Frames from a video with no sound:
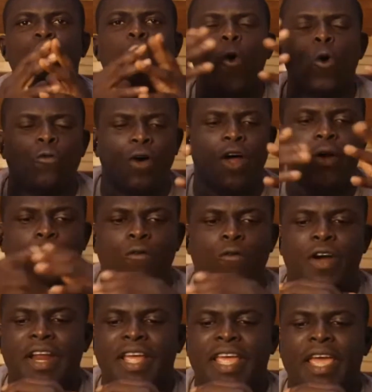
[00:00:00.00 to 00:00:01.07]
over and over
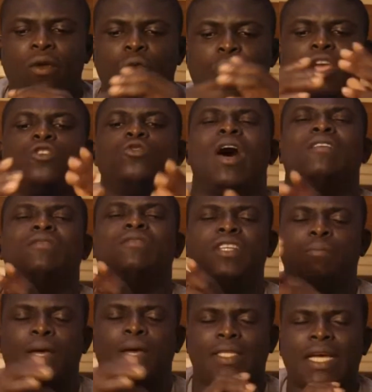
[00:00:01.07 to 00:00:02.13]
again when you have this
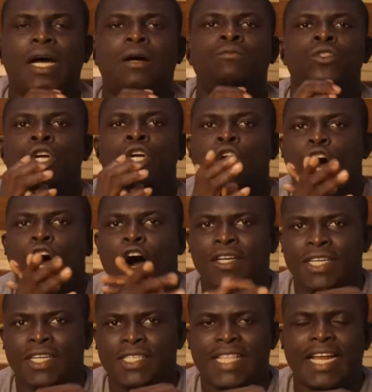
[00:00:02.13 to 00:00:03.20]
better
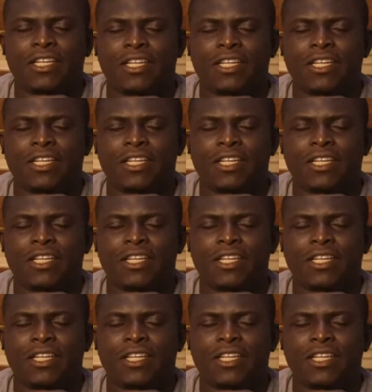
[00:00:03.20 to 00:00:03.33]
understanding.